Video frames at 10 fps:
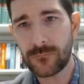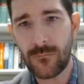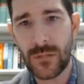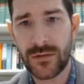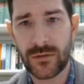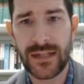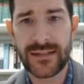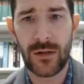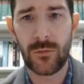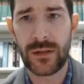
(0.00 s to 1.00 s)
And so they
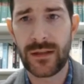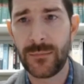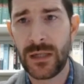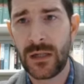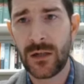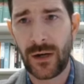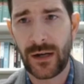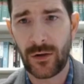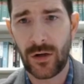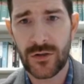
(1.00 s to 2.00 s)
dealt with him
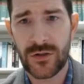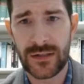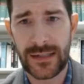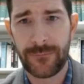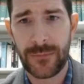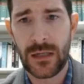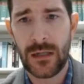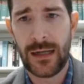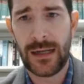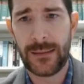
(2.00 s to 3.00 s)
rather harshly.
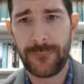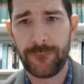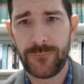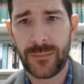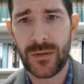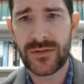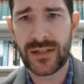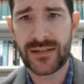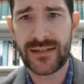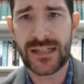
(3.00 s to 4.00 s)
The most
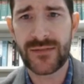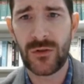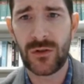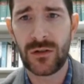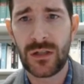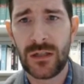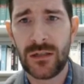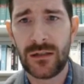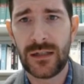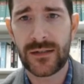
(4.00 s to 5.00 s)
successful
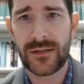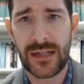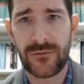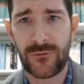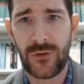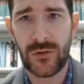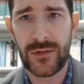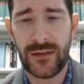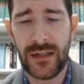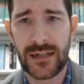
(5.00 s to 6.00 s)
slave revolt
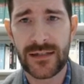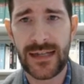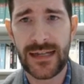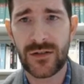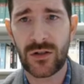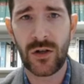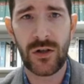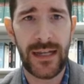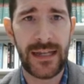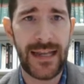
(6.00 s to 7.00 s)
in the United States occurred
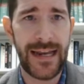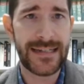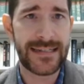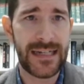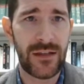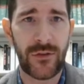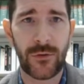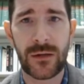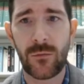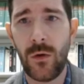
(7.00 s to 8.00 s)
in
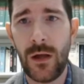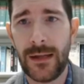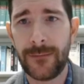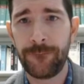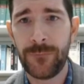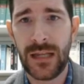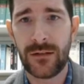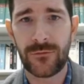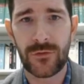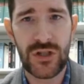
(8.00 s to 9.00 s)
1831
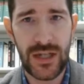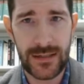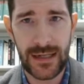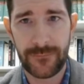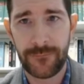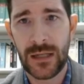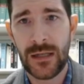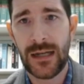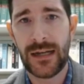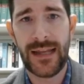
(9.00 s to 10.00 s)
in Virginia,
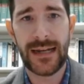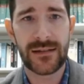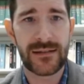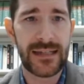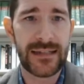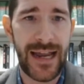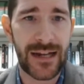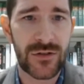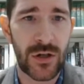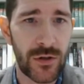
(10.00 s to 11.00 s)
and that is the
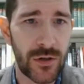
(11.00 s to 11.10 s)
Nat Turner